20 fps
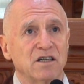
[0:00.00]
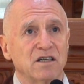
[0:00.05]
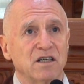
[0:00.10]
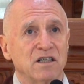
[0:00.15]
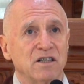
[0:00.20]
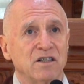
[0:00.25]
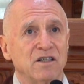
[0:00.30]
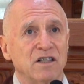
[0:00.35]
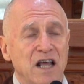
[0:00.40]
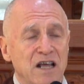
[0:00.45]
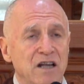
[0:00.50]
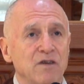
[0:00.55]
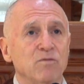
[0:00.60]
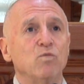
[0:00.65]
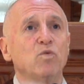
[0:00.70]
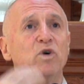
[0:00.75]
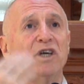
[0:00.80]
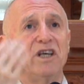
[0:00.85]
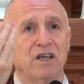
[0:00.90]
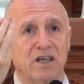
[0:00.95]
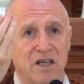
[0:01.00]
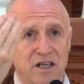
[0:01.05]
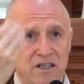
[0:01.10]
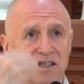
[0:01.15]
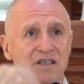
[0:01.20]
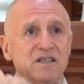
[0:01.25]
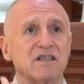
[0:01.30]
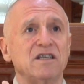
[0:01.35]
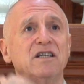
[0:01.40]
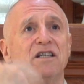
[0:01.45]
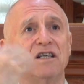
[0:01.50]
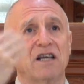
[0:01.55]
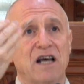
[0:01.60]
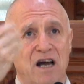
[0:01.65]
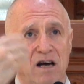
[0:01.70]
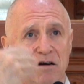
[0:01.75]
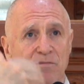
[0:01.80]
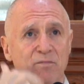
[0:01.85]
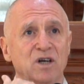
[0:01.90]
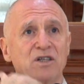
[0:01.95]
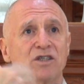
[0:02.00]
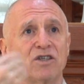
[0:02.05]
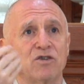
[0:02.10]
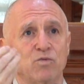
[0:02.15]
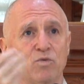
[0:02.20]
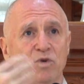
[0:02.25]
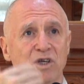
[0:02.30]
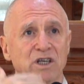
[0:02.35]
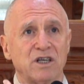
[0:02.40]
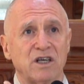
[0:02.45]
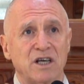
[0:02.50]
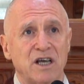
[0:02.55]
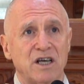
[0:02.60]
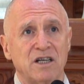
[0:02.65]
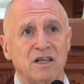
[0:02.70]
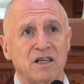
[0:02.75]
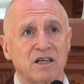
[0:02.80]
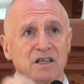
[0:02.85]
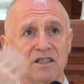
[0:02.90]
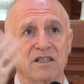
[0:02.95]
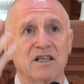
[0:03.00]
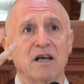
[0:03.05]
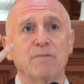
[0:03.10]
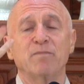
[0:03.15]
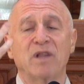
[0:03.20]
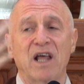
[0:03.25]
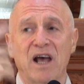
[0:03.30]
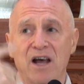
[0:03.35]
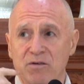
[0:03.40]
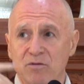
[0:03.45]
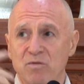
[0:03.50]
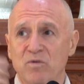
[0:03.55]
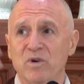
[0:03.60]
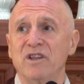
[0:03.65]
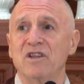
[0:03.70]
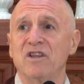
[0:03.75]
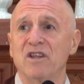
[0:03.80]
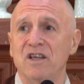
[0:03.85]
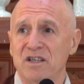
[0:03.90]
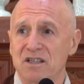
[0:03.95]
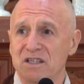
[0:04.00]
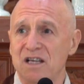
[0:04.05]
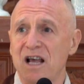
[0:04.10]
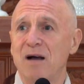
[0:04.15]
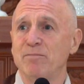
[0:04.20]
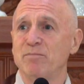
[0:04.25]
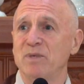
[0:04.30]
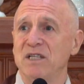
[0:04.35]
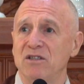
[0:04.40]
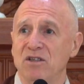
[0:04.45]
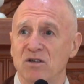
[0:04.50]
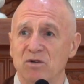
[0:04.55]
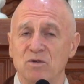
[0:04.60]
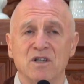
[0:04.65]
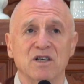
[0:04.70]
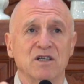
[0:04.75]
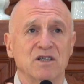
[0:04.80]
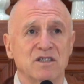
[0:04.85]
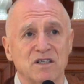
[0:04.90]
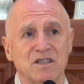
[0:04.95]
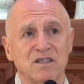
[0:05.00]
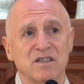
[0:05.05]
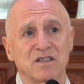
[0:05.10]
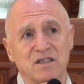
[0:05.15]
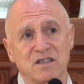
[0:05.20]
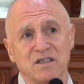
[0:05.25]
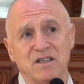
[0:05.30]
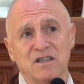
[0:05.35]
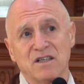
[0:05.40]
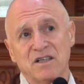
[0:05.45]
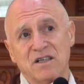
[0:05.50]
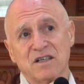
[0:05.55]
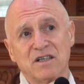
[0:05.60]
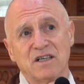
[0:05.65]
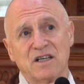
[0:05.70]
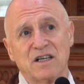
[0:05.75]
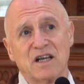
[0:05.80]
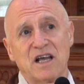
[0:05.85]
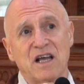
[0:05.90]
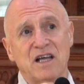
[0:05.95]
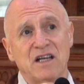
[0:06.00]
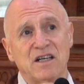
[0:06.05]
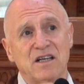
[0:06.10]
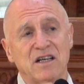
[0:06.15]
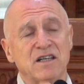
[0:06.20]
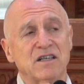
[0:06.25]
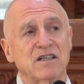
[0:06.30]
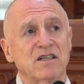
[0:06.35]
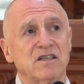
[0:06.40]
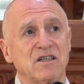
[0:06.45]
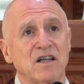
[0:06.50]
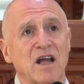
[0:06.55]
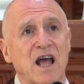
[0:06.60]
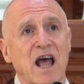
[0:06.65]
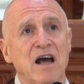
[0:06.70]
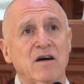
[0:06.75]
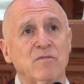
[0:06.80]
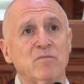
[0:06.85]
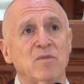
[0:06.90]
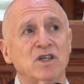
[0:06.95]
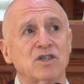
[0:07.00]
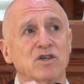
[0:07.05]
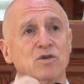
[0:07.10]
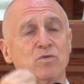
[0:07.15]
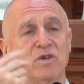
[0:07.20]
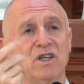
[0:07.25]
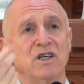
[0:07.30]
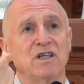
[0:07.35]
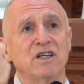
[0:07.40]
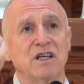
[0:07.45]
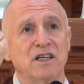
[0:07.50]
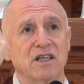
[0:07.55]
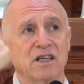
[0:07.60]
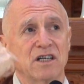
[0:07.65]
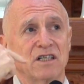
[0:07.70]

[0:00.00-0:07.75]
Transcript: then we can see how much we can accept that when things happen to us. and how much we can